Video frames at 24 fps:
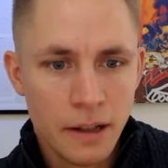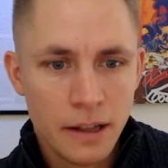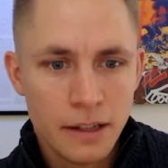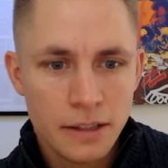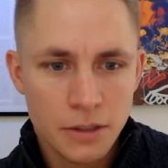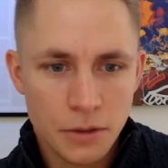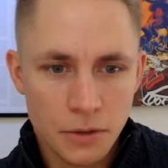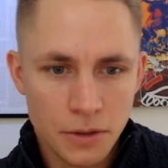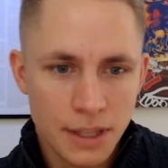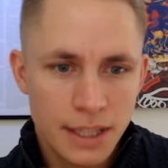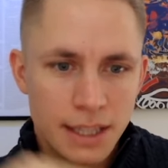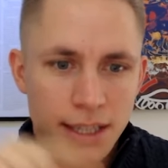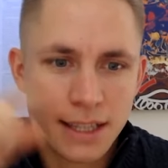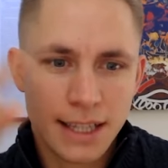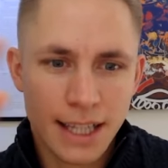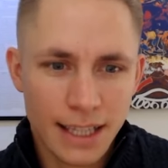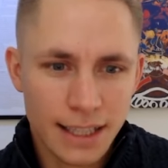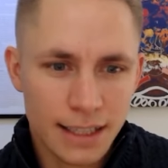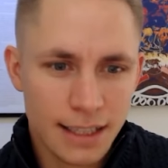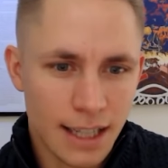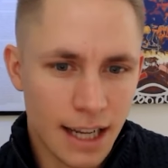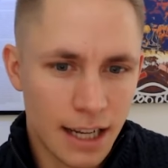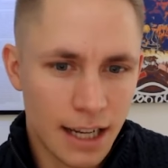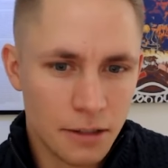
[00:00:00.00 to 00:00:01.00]
So they
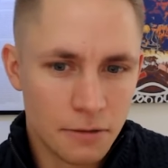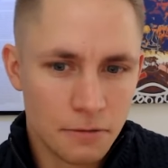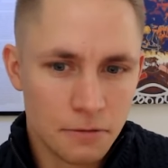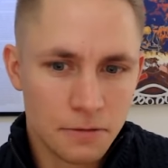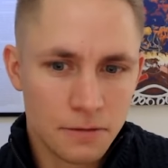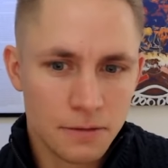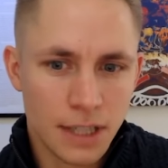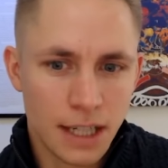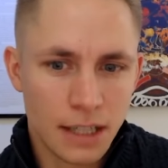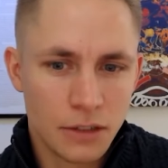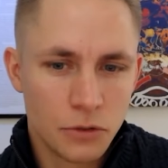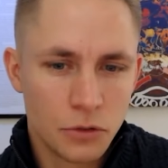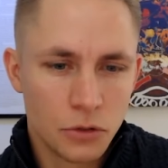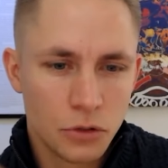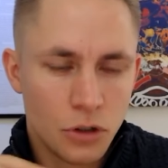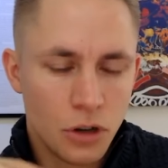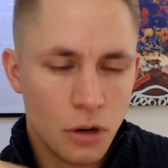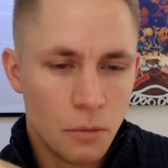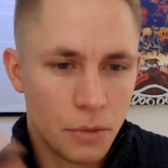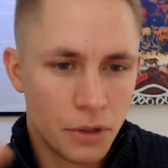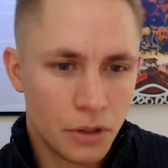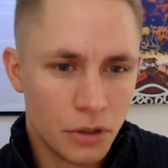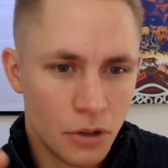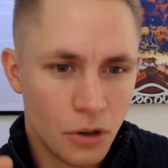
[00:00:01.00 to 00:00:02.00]
kind of tend to
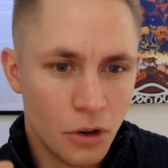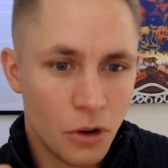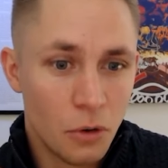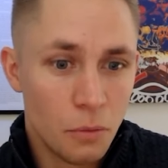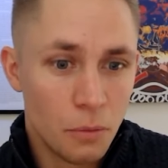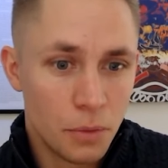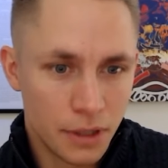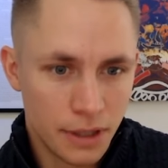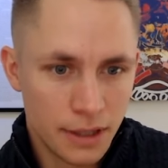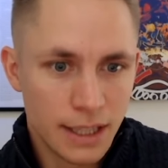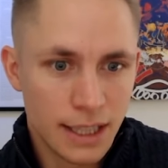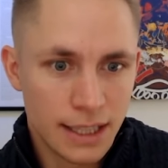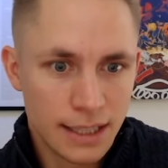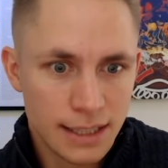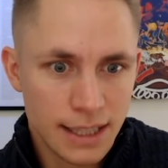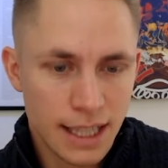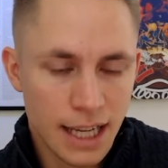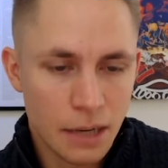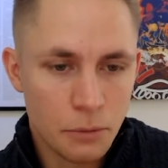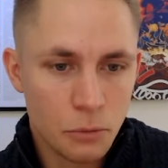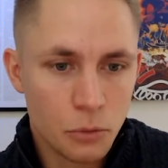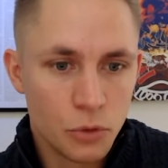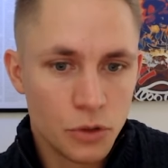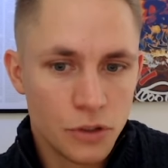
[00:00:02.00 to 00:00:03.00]
come and go, but this
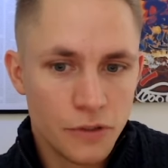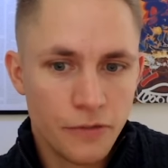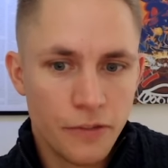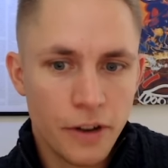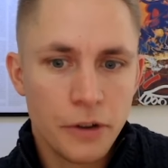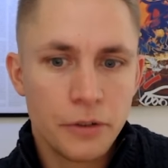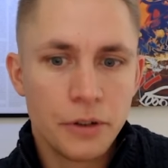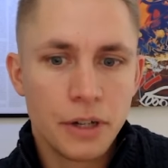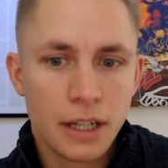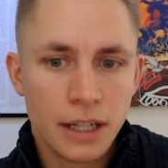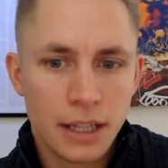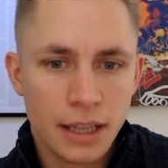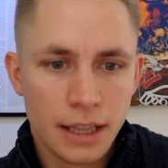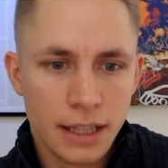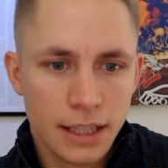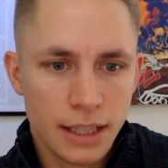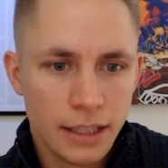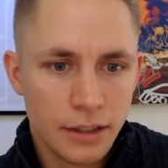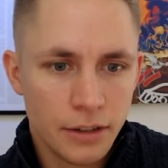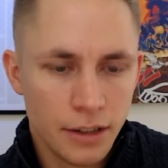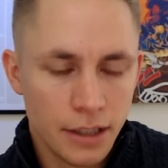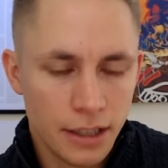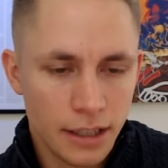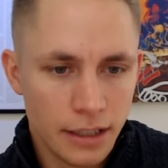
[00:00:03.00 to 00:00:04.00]
time was very
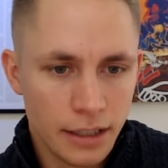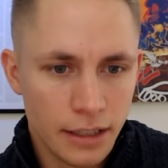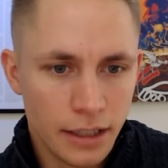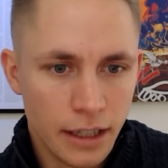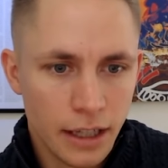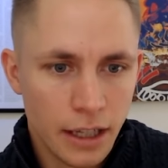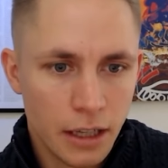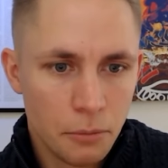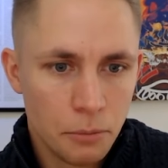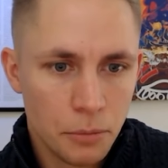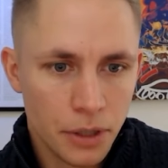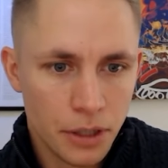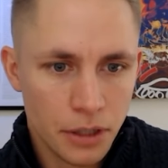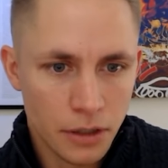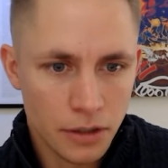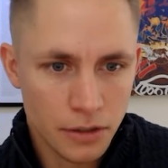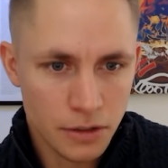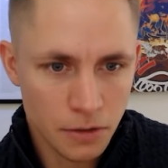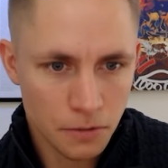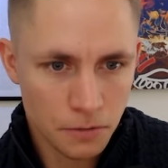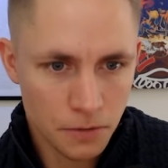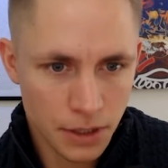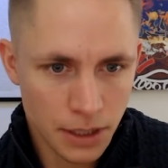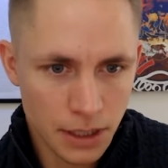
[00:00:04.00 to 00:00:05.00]
clearly because
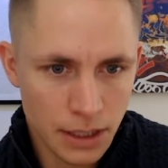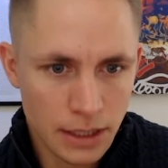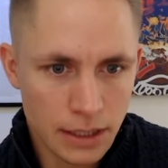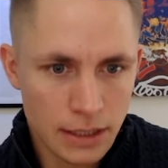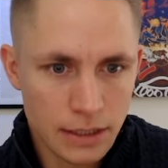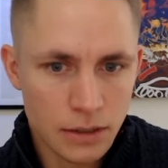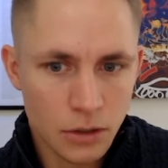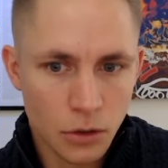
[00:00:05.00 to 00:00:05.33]
of these